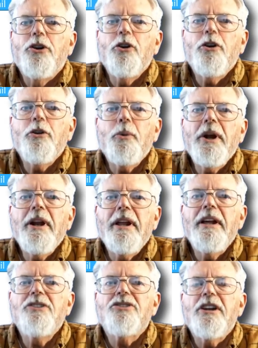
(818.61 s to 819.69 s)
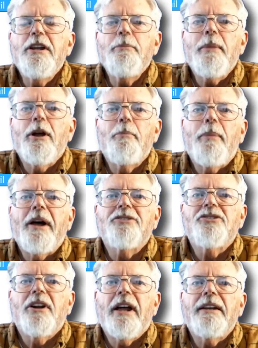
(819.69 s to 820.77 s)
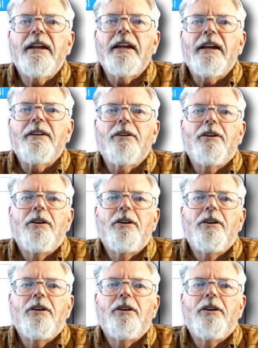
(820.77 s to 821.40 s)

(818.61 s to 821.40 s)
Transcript: You can read each email by selecting it.